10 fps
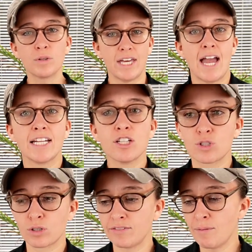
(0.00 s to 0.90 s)
with any
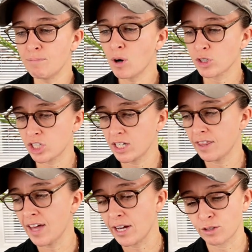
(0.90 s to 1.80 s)
sort of
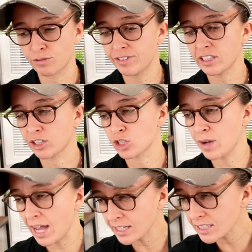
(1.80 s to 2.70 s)
emotion that you're feeling. So
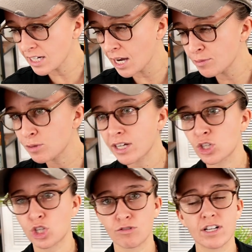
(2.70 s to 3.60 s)
anytime you get
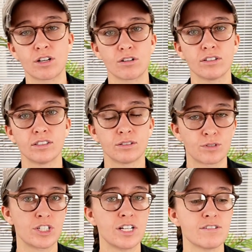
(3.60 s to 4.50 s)
triggered, I
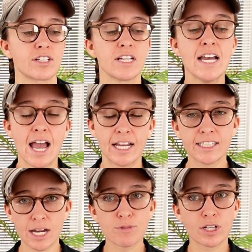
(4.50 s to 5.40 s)
want you to hear this.
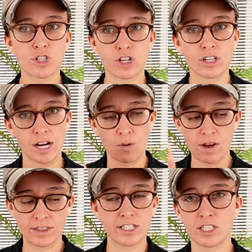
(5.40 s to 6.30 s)
Anytime you get triggered, I
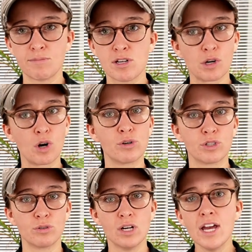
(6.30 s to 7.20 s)
want this to be your
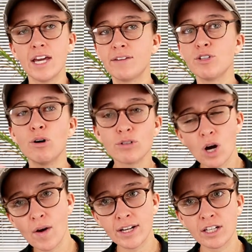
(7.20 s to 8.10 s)
go-to. If you don't
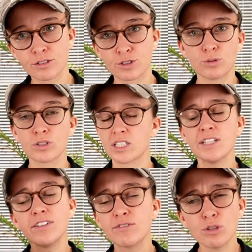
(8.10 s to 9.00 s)
know any other tools,
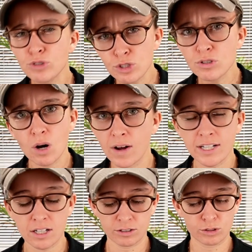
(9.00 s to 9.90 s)
even if you do know
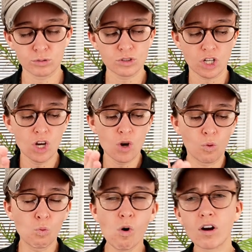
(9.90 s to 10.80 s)
any other tools,
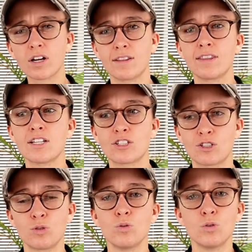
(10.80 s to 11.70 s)
work this
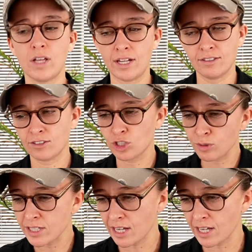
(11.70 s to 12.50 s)
tool and squeeze